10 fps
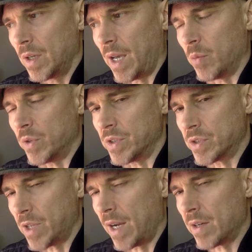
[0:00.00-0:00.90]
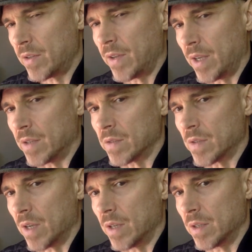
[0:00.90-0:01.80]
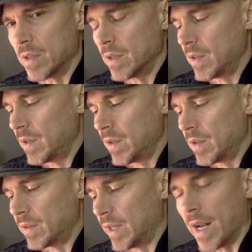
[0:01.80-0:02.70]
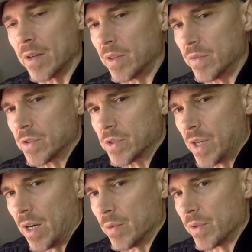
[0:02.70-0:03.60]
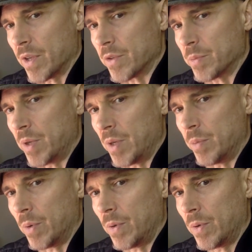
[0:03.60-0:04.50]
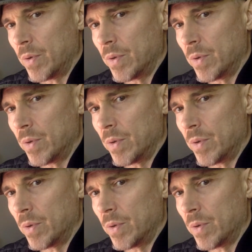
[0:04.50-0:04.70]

And we shared things that I don't even share with other people,